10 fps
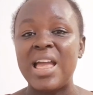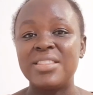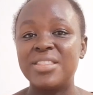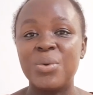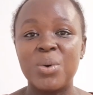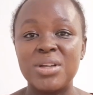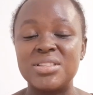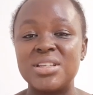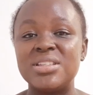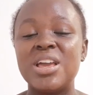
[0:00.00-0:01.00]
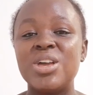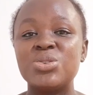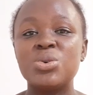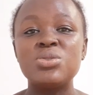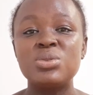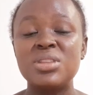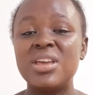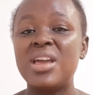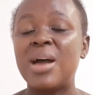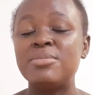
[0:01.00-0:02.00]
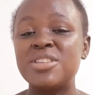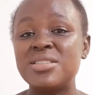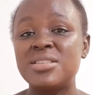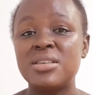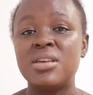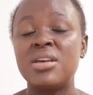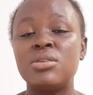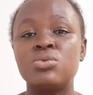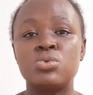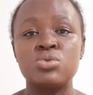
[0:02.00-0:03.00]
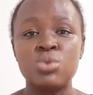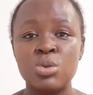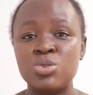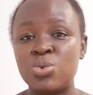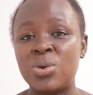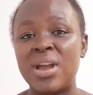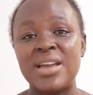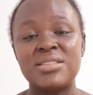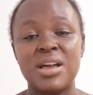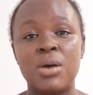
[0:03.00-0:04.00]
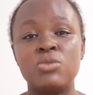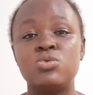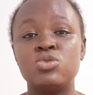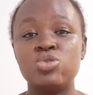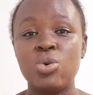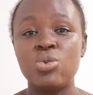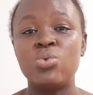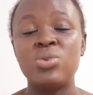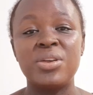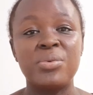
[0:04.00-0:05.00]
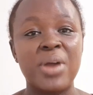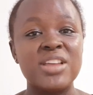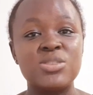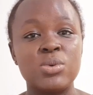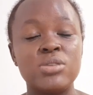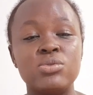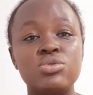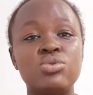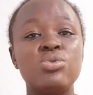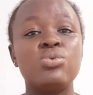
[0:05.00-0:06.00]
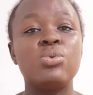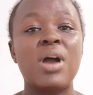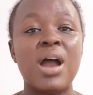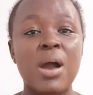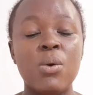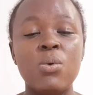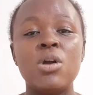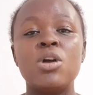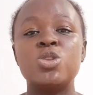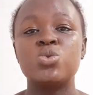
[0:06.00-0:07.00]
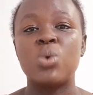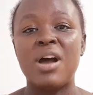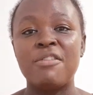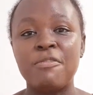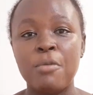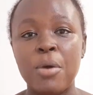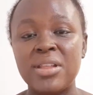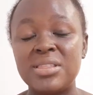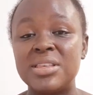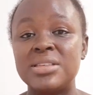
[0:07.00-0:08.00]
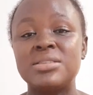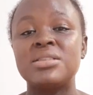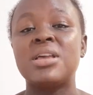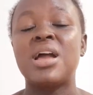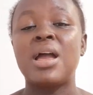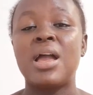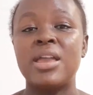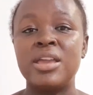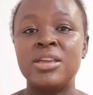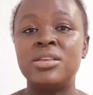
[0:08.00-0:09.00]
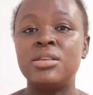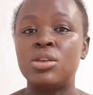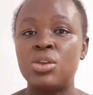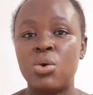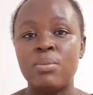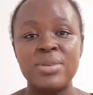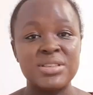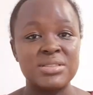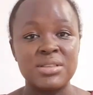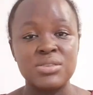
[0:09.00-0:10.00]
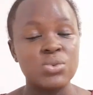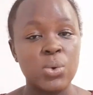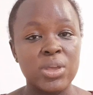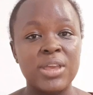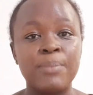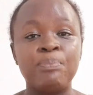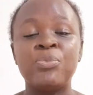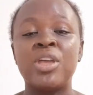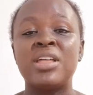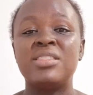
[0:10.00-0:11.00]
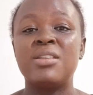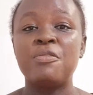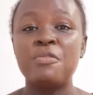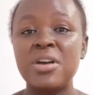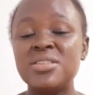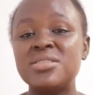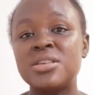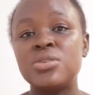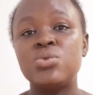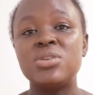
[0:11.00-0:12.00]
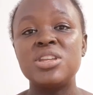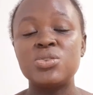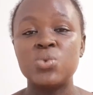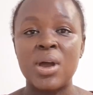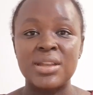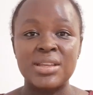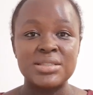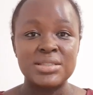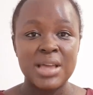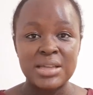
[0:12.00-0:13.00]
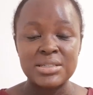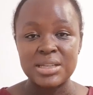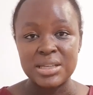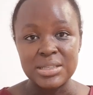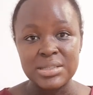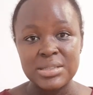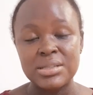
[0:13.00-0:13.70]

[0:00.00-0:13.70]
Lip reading: they wanted. So today I'm just here to sort you guys out, to show you the right way, to show you how to avoid this in your business. Okay, the first thing you need to understand is,